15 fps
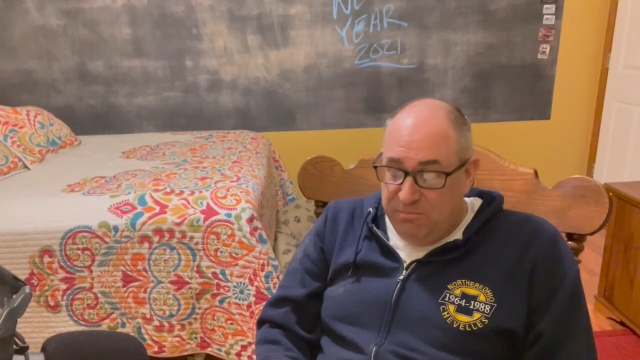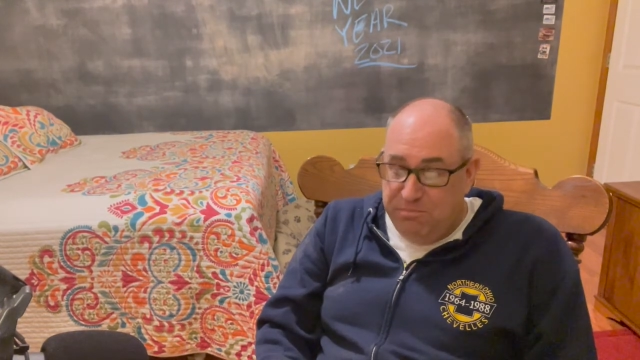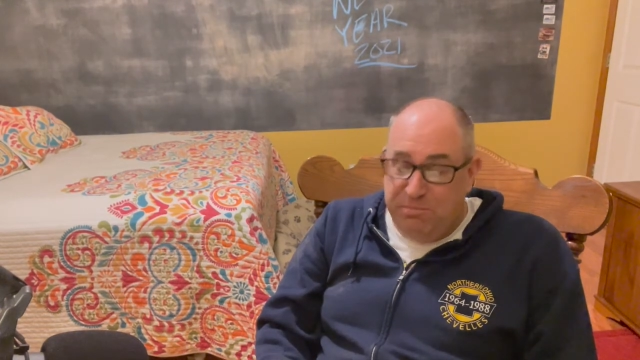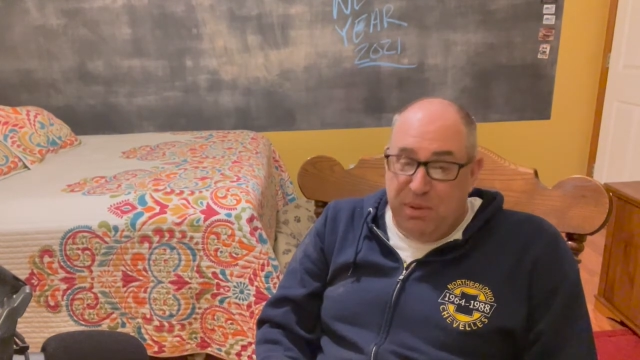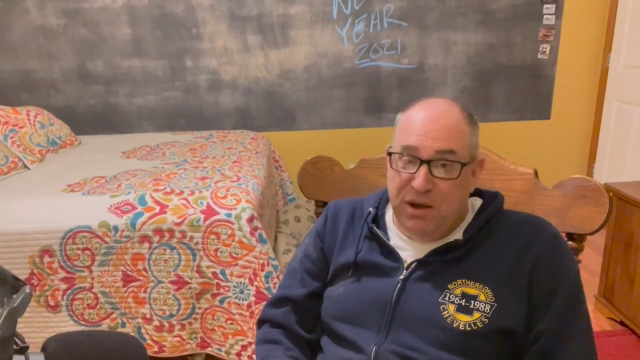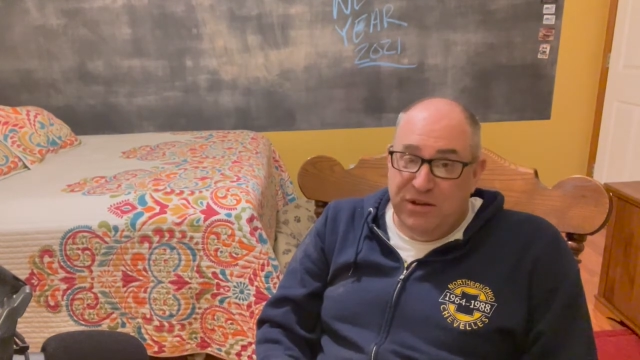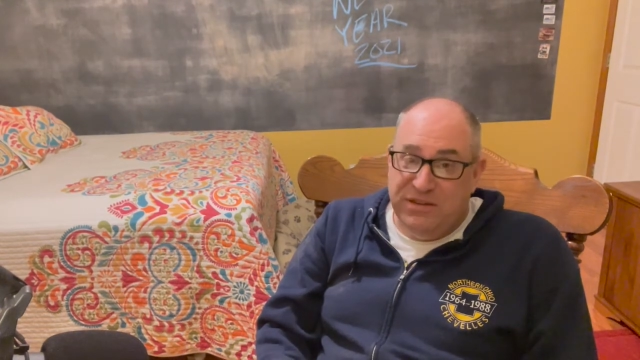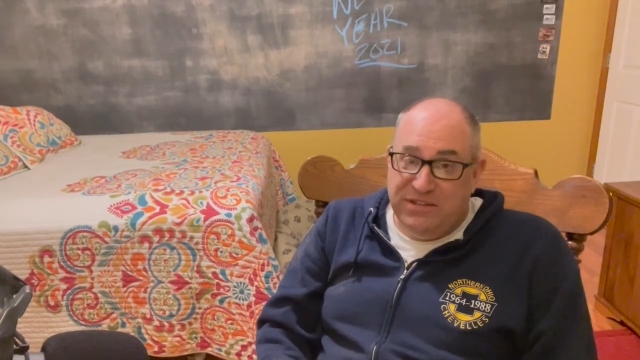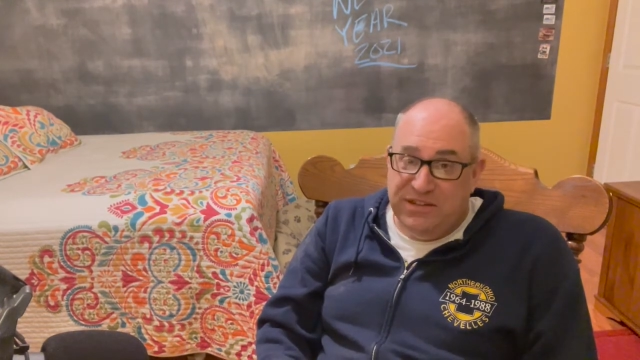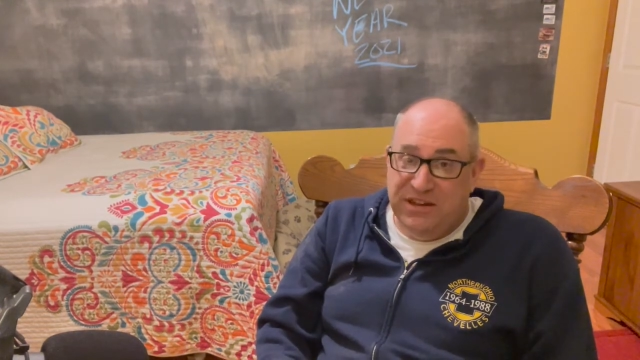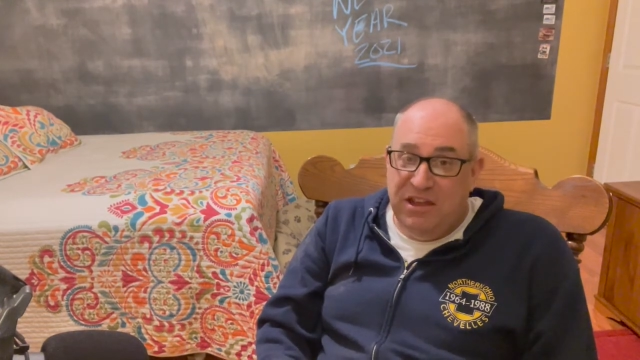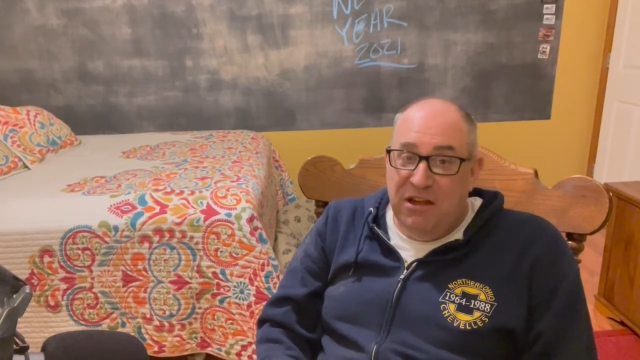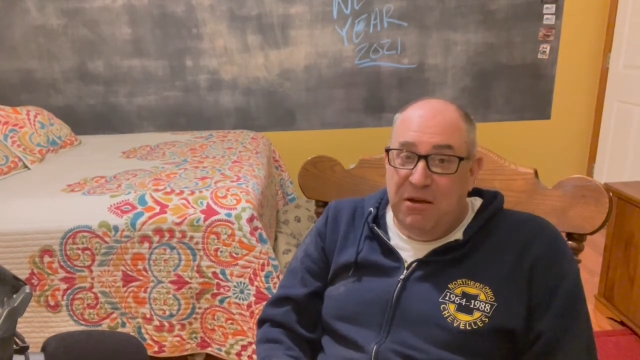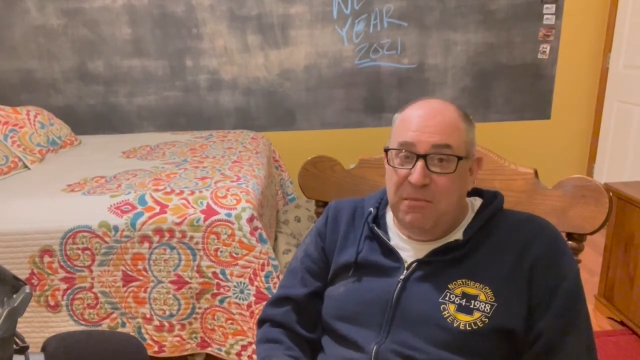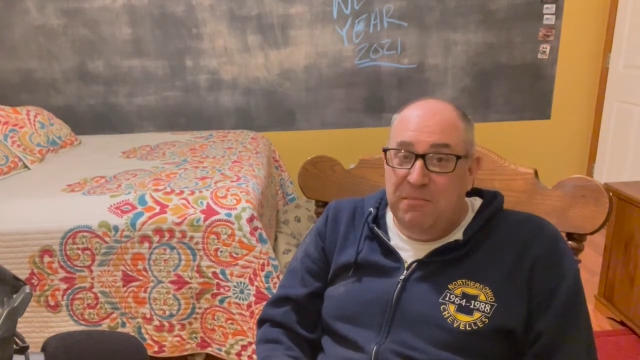parts to
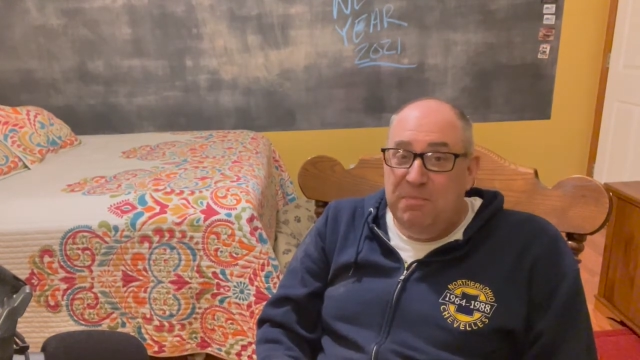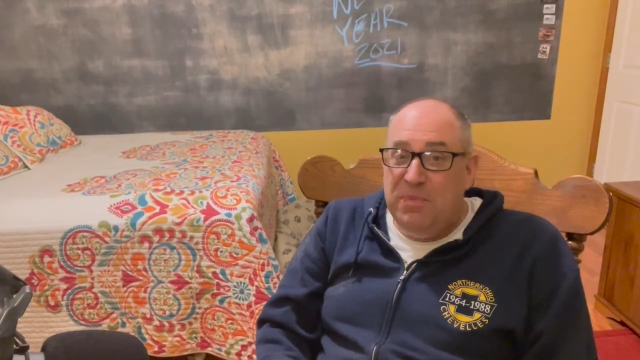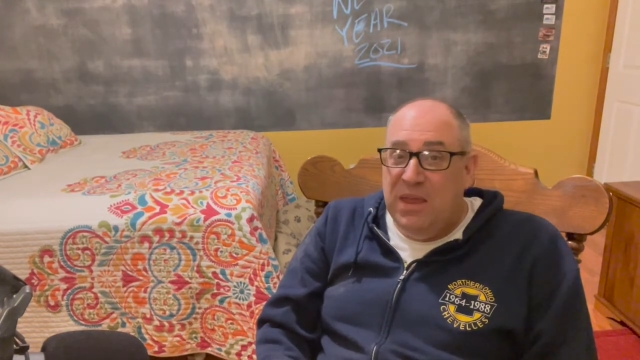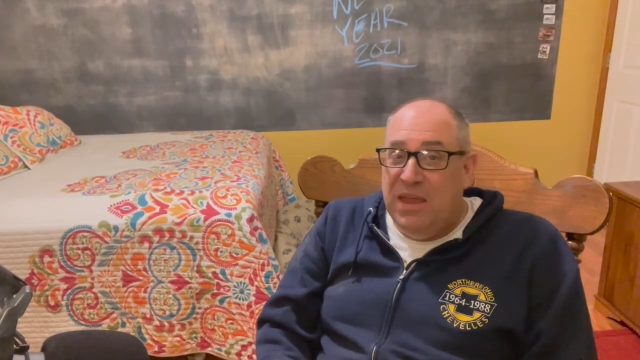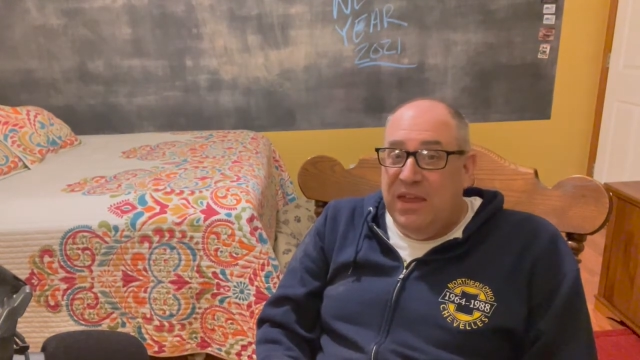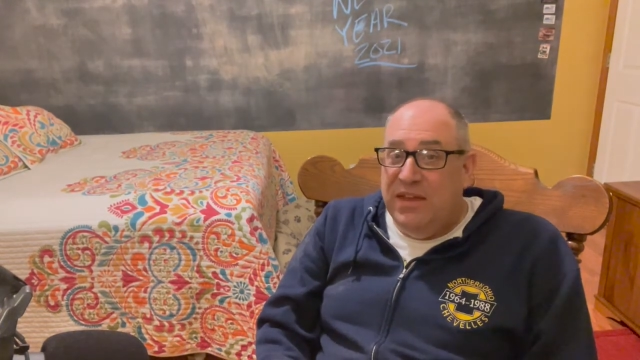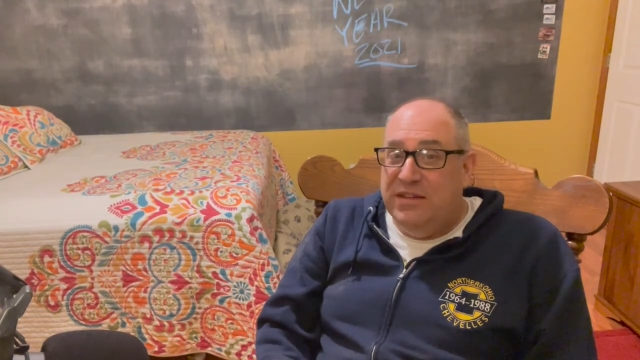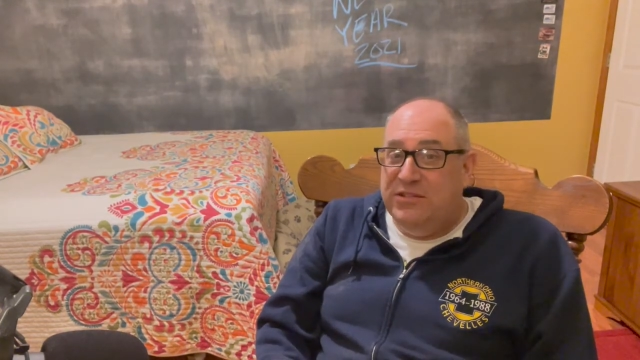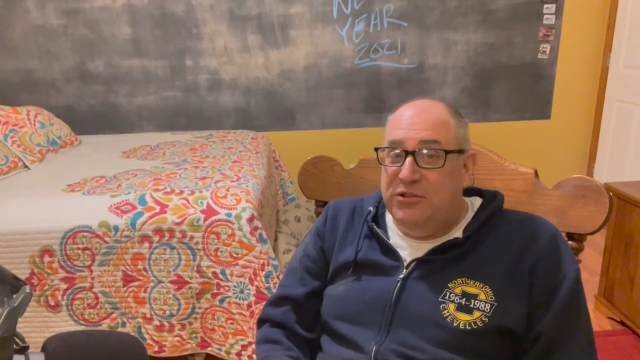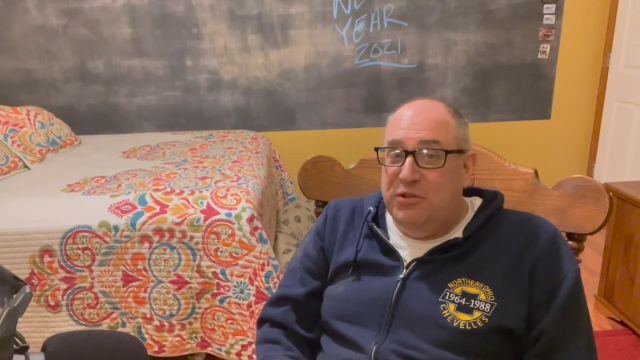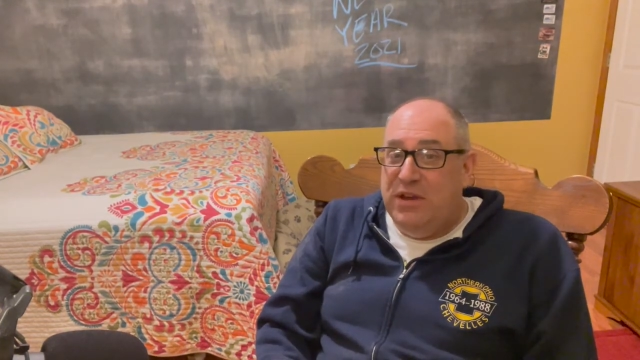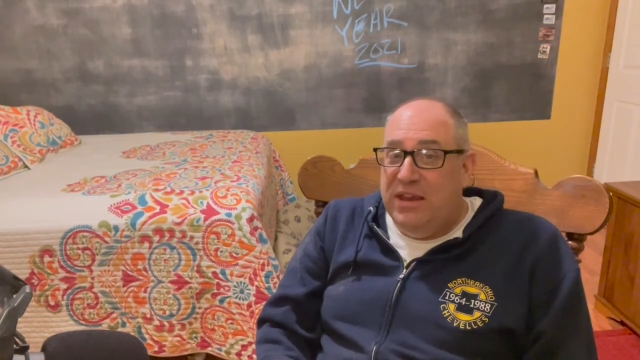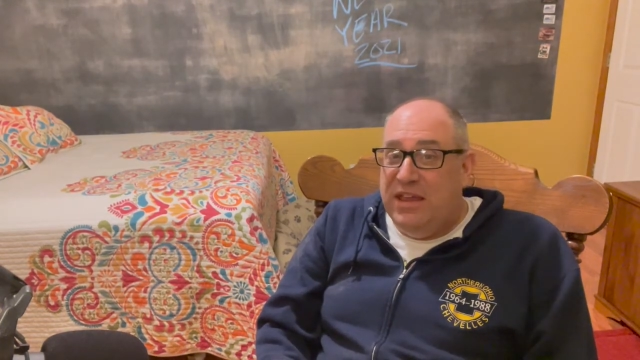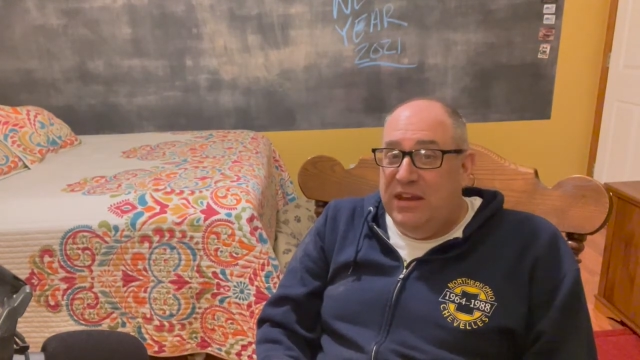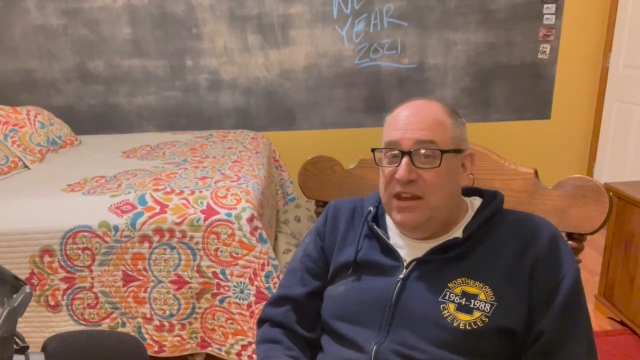come so I
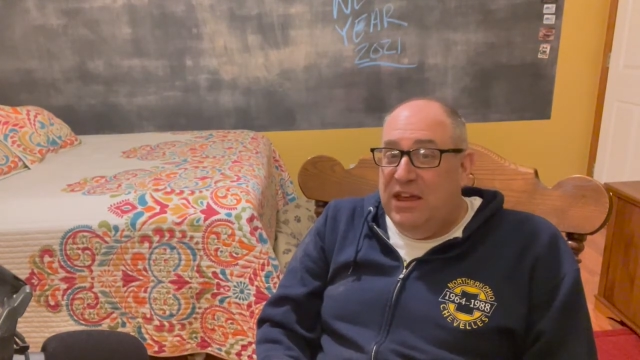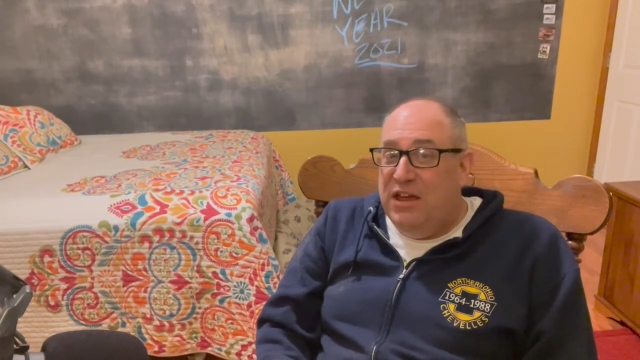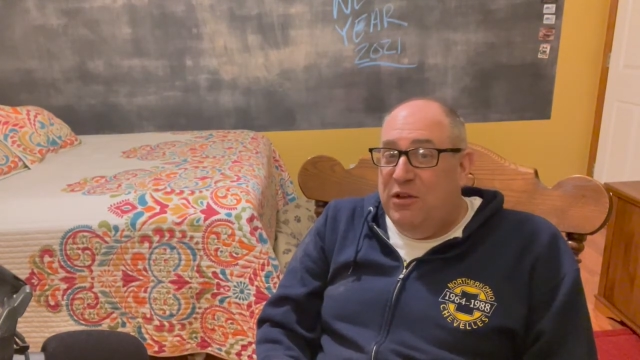can